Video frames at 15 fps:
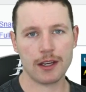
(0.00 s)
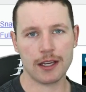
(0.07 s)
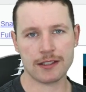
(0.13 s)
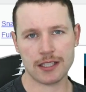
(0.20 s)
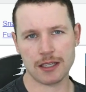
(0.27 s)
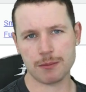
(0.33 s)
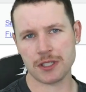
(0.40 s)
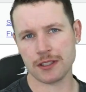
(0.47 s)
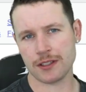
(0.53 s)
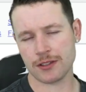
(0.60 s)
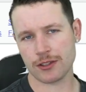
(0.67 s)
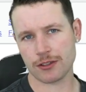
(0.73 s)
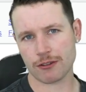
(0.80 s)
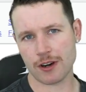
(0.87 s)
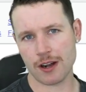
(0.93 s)
attempting to
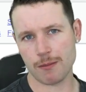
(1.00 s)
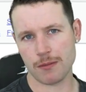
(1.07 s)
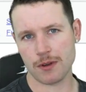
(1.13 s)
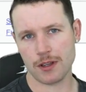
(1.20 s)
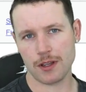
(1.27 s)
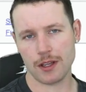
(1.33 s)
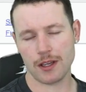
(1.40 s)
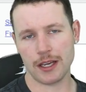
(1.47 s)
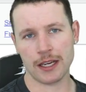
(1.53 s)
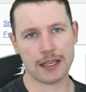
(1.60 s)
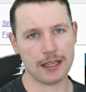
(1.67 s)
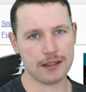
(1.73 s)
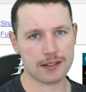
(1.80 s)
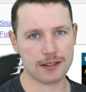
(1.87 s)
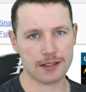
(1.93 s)
scrum
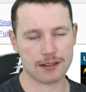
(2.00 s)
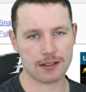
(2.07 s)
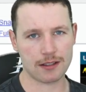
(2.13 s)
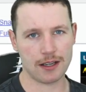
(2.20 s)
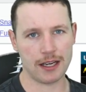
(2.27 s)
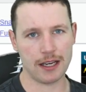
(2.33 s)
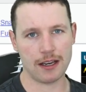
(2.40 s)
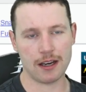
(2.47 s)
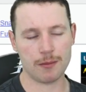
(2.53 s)
against this guy.